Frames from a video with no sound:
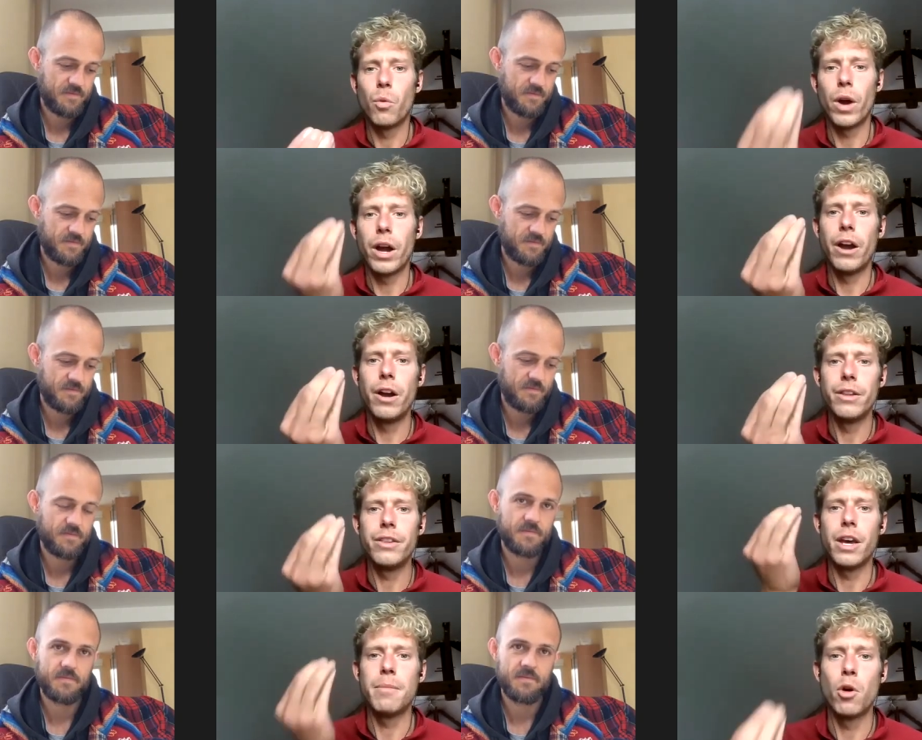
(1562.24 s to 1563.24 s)
Speaker 1: where
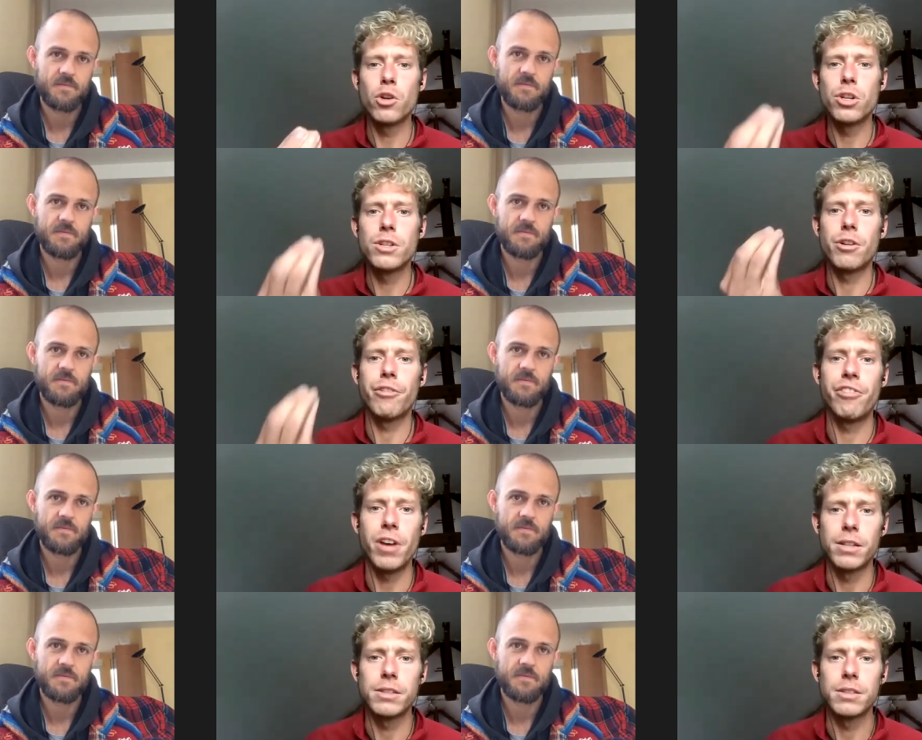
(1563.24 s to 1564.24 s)
the emotions are
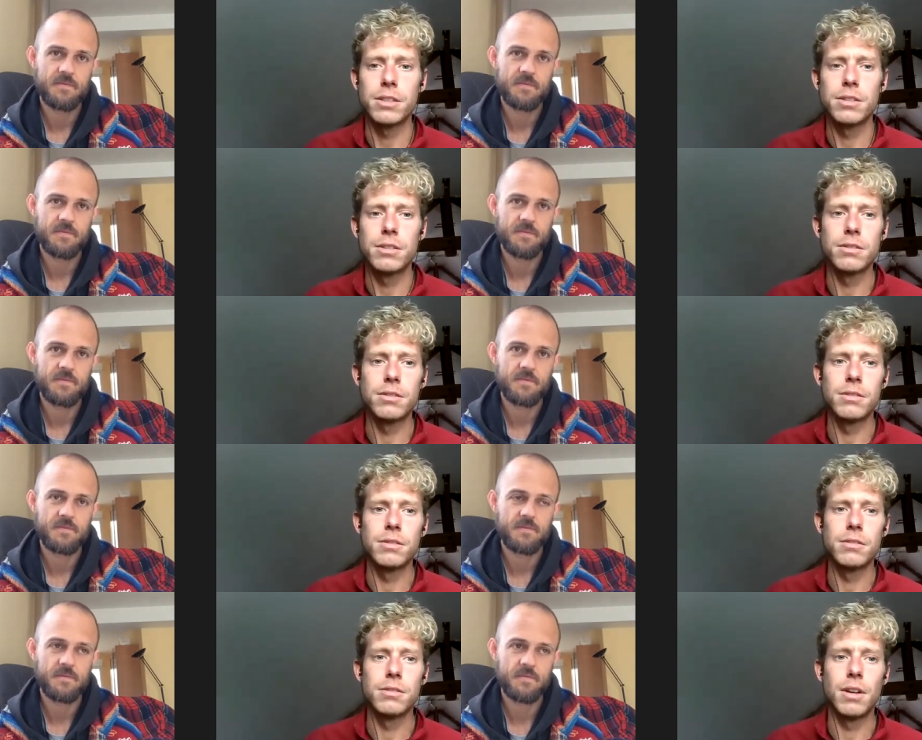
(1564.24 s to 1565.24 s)
felt.
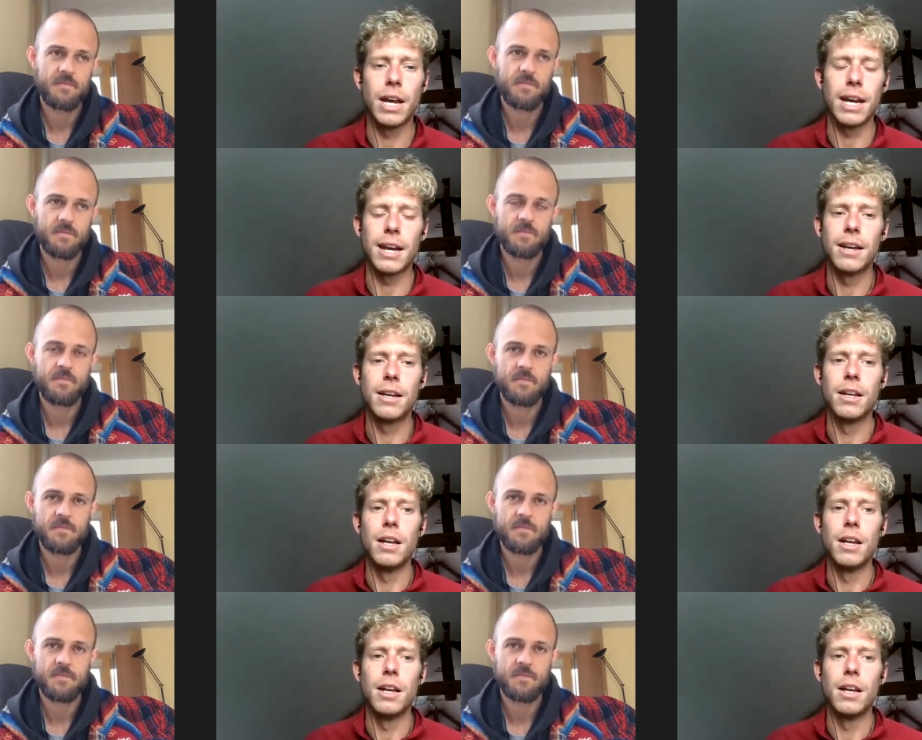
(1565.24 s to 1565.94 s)
Like,